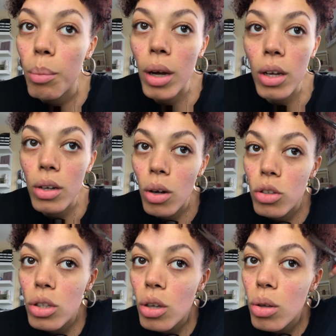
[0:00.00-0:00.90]
But,
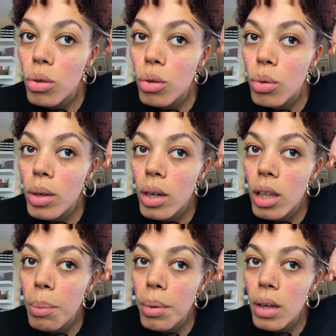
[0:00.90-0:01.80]
just go through and
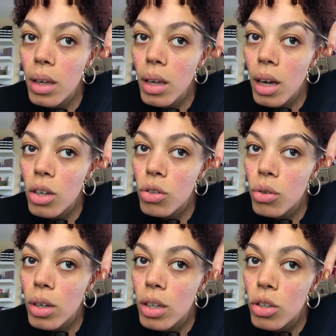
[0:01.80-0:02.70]
clip any
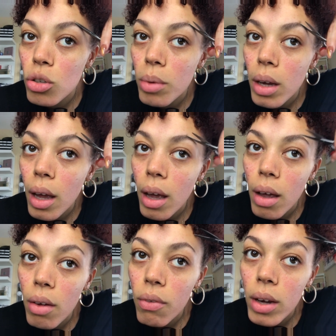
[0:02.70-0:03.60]
extra ends you might have,